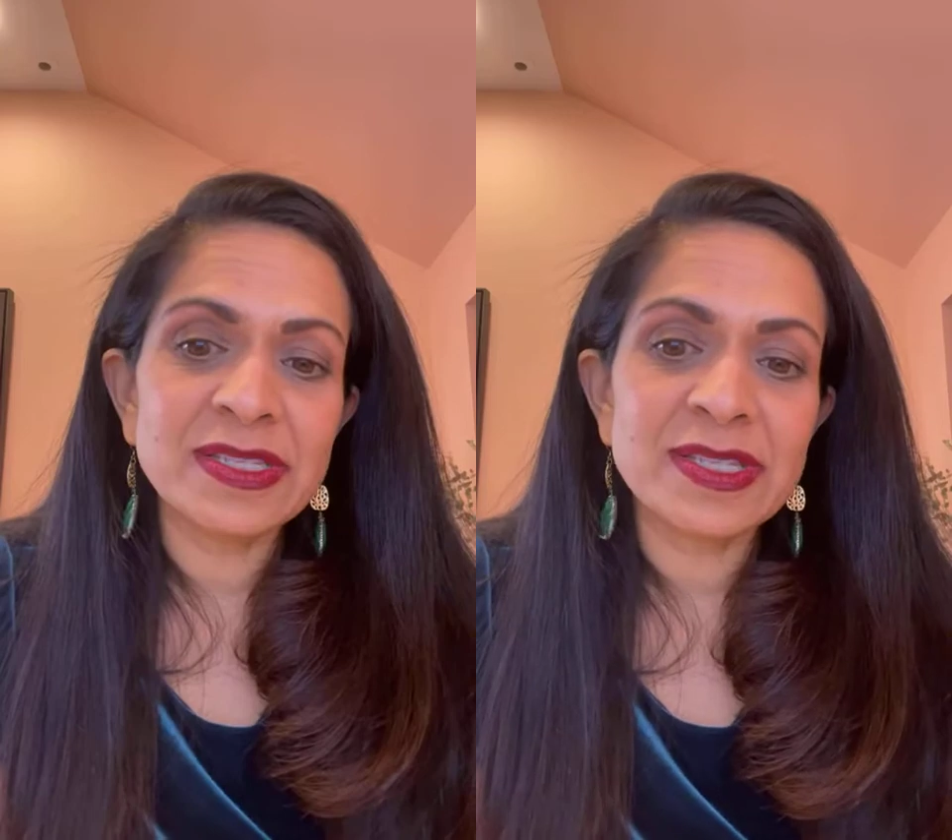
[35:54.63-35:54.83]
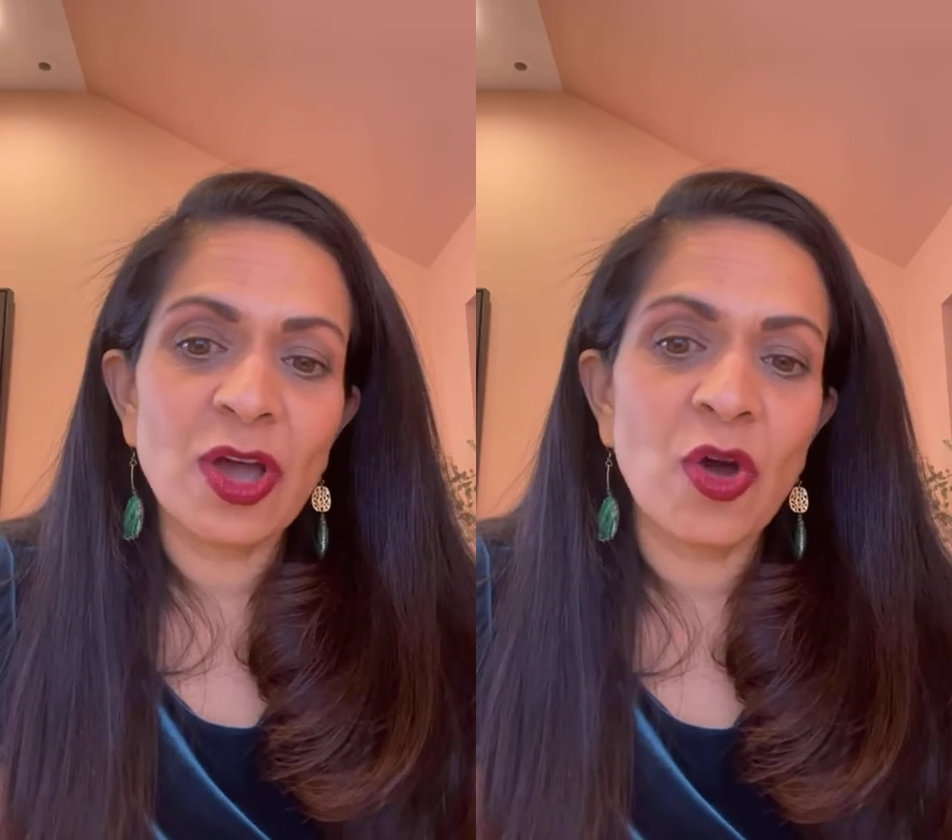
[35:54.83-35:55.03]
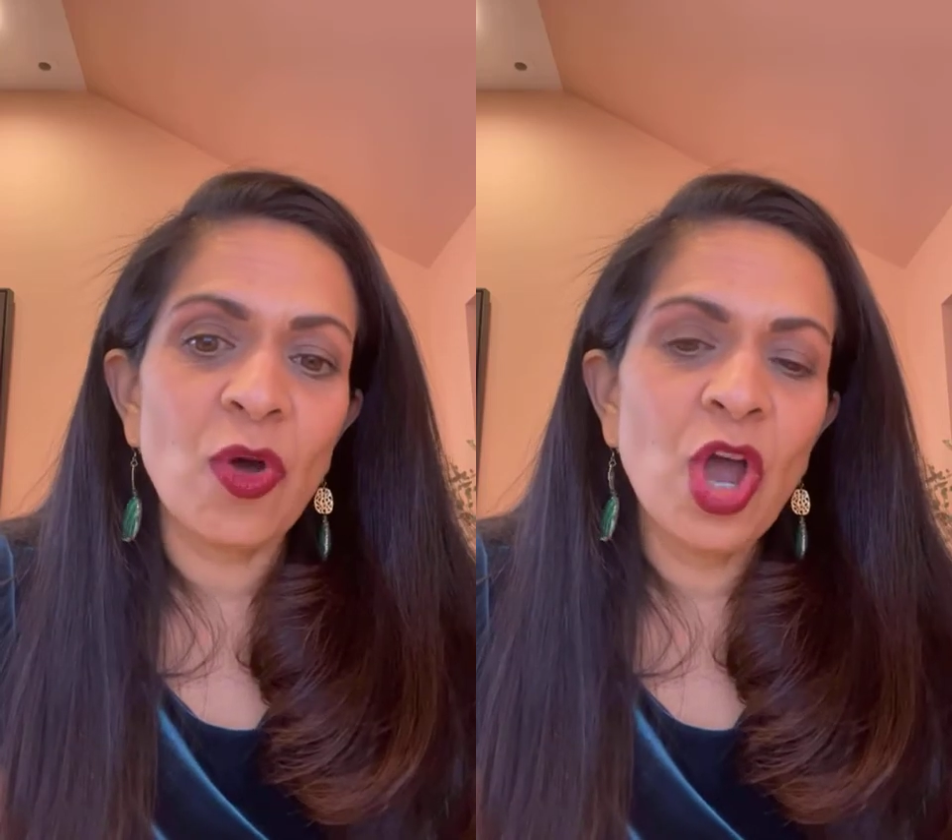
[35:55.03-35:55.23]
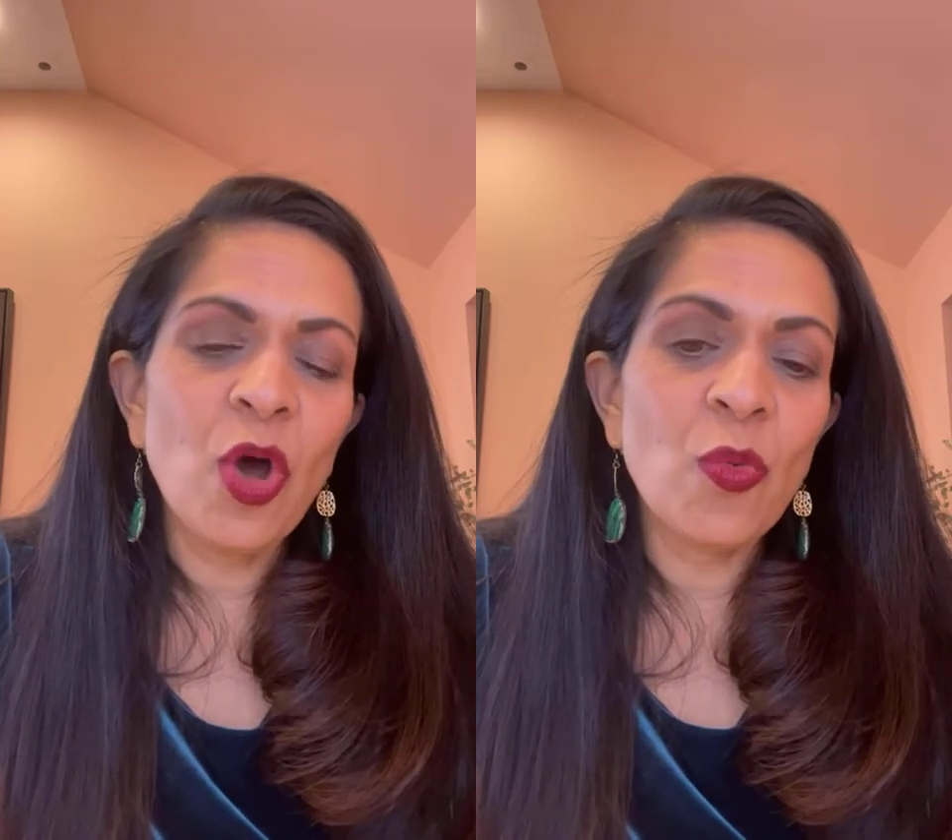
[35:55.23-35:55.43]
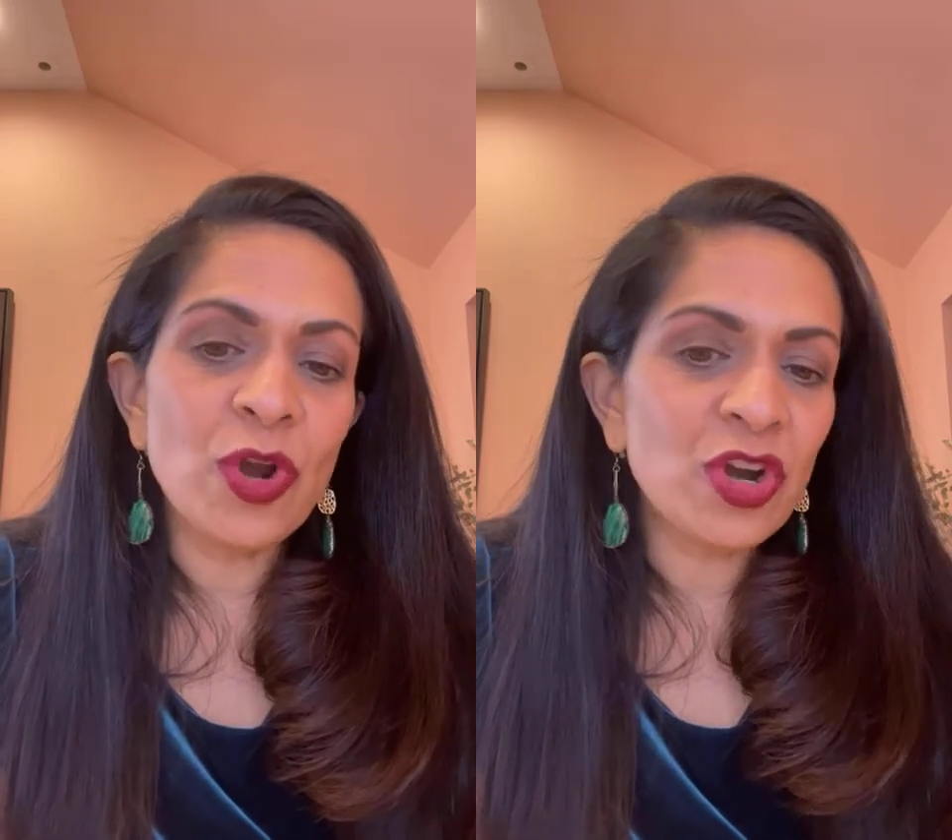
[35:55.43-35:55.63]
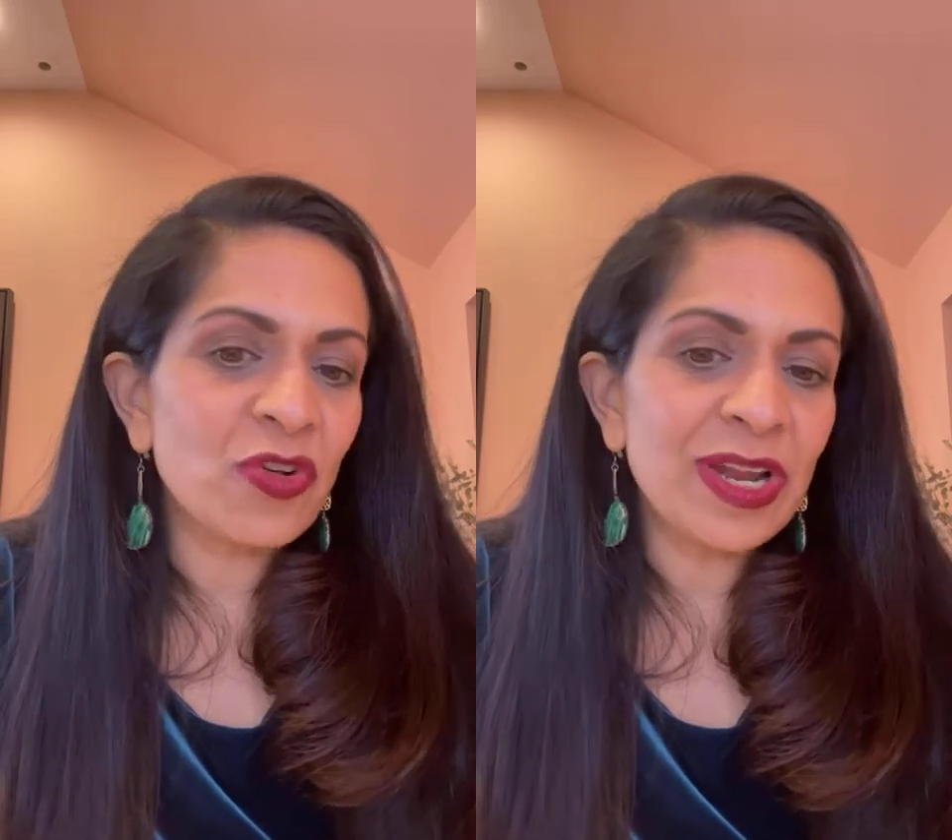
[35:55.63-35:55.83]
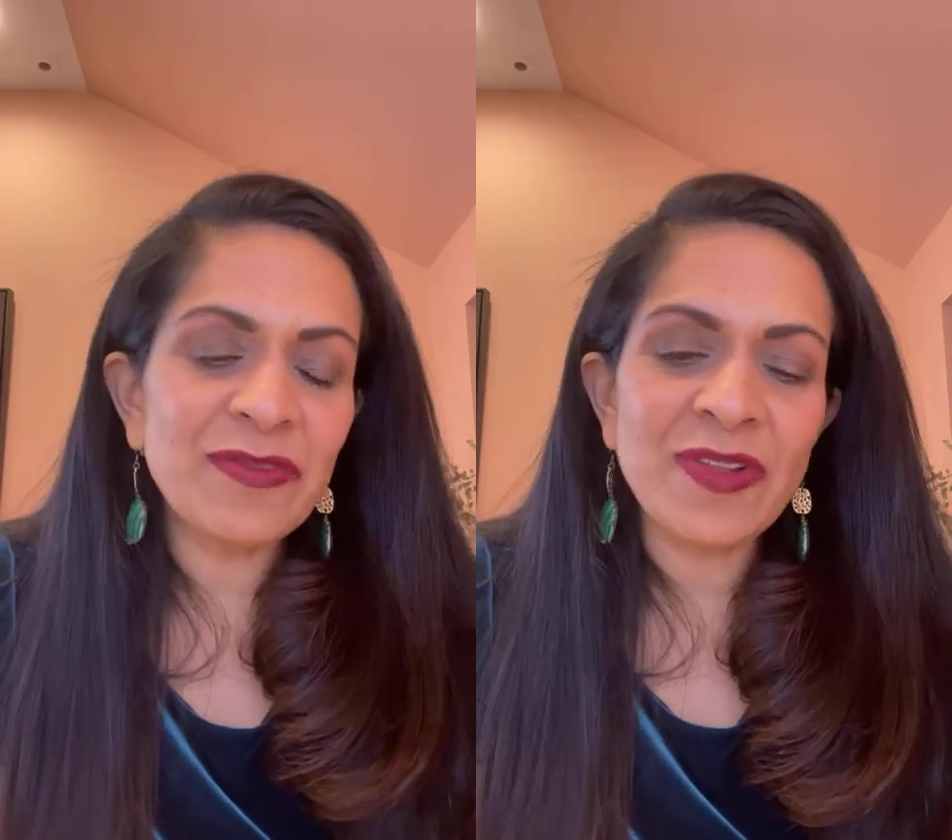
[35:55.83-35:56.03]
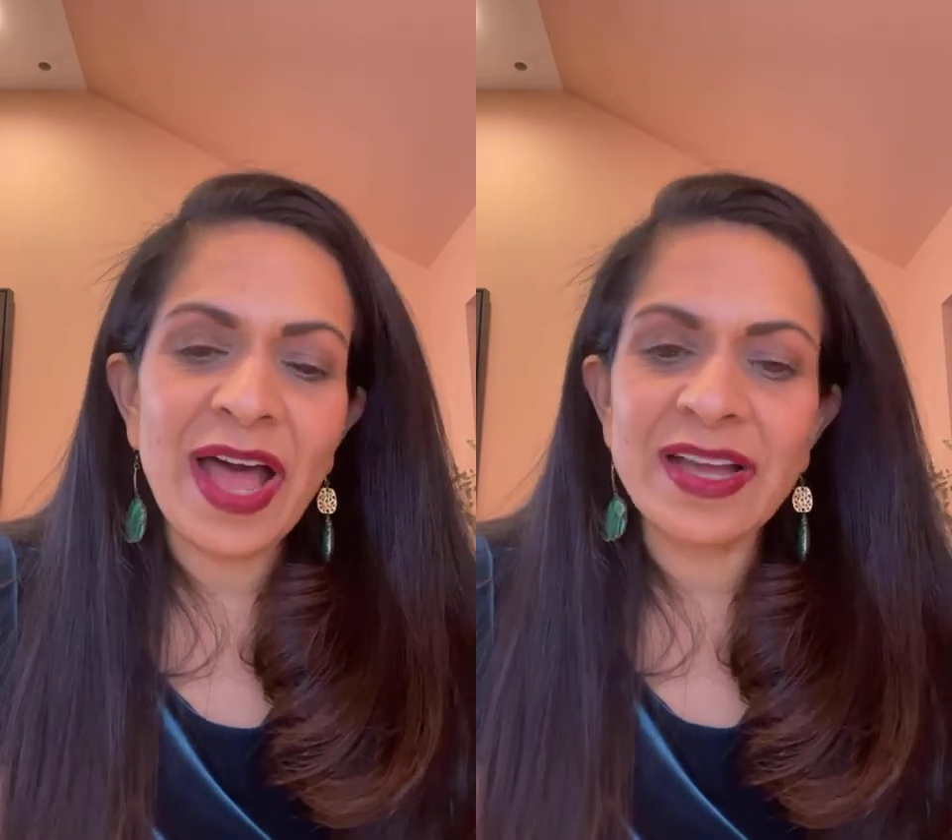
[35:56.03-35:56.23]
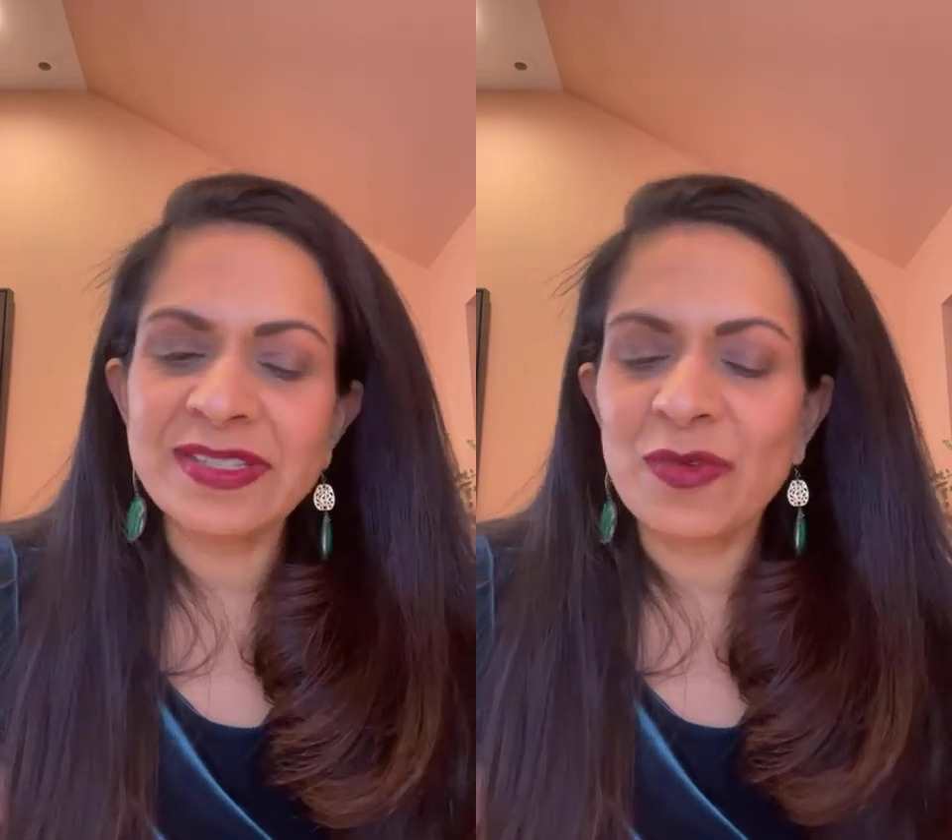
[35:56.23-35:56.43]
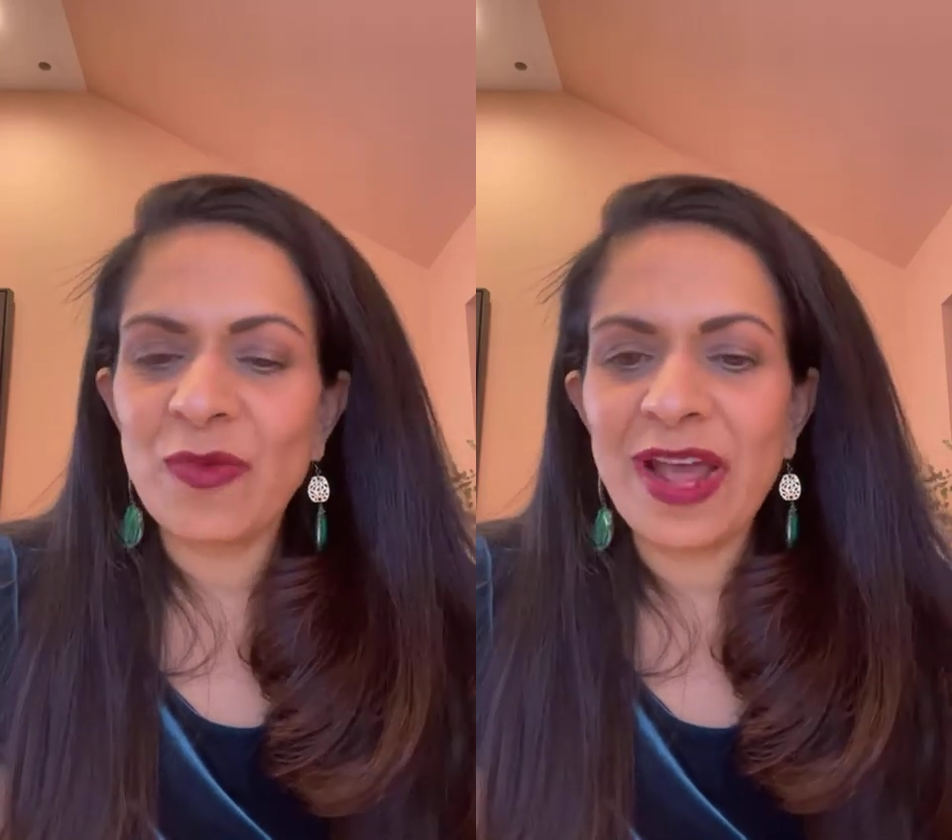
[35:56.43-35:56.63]
So what are green
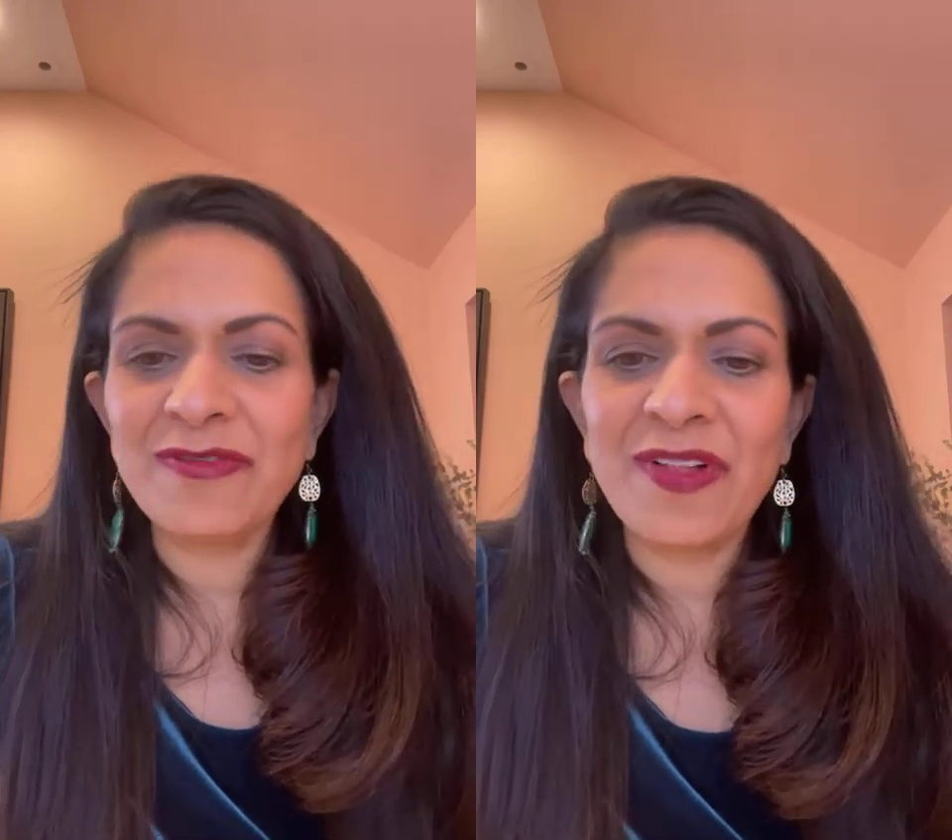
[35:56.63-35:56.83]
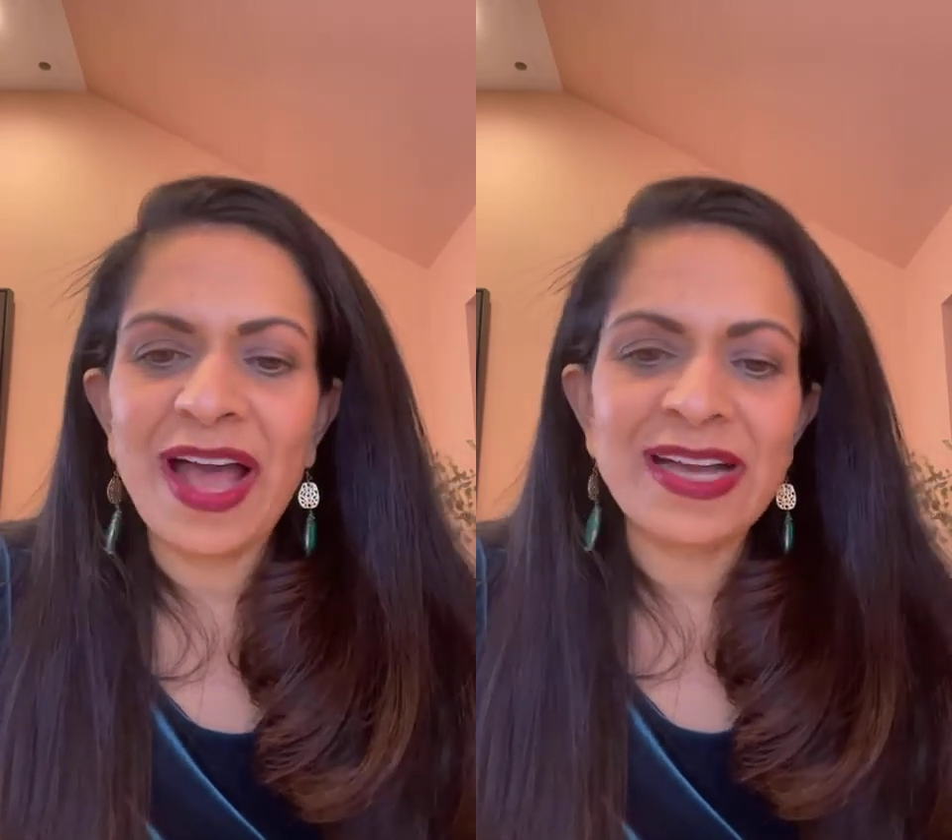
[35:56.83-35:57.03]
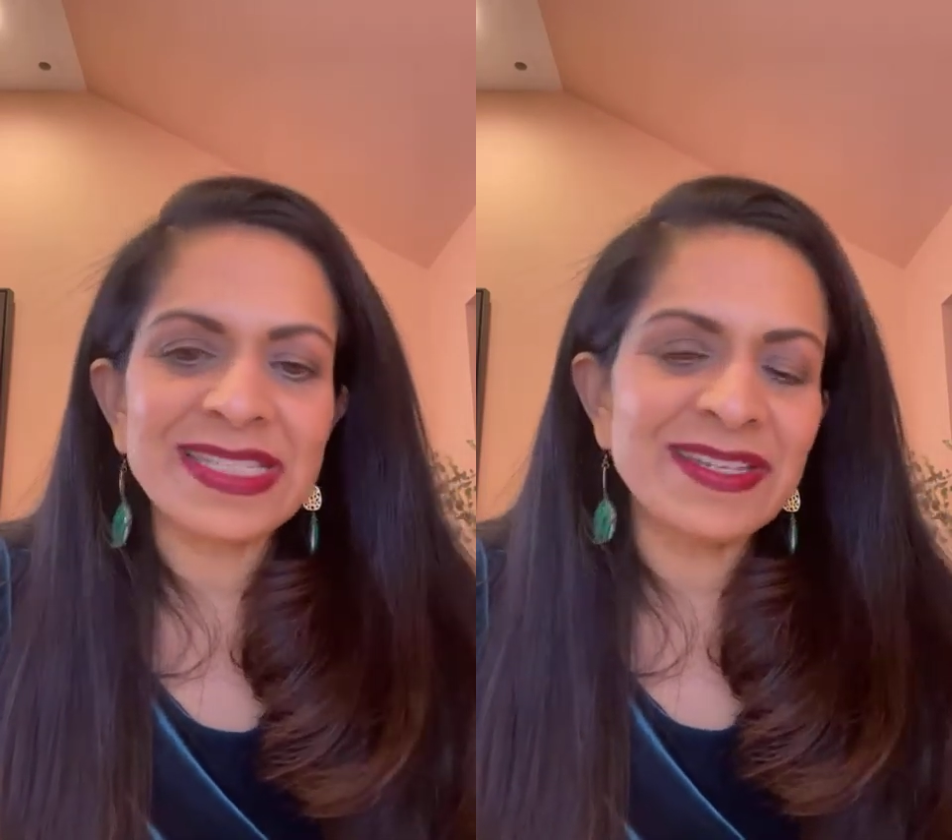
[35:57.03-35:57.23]
flags and red flags?